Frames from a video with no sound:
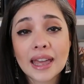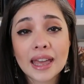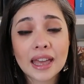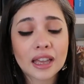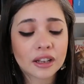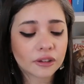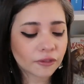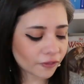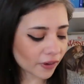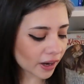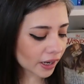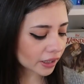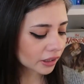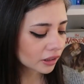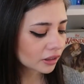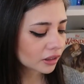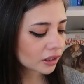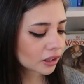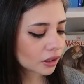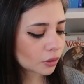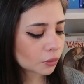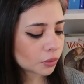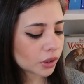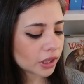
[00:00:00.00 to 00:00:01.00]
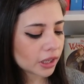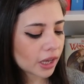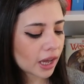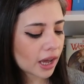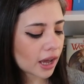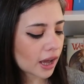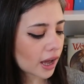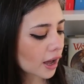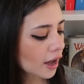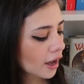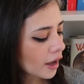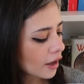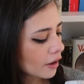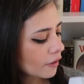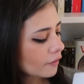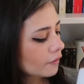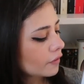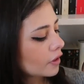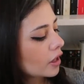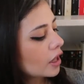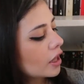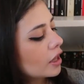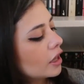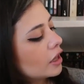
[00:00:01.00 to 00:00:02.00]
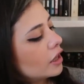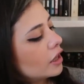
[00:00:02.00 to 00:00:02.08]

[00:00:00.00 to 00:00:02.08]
And finally we have